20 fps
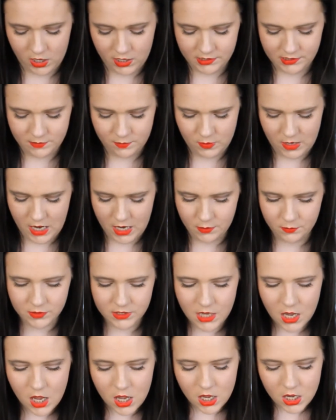awesome
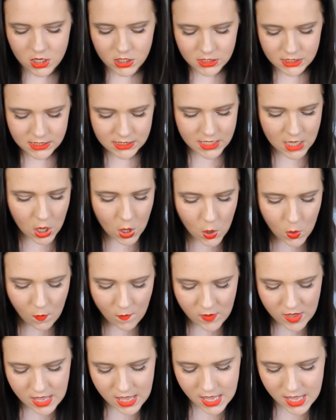names.
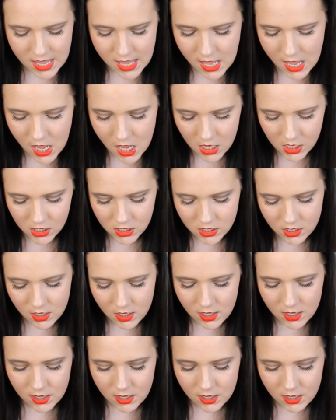So, yeah.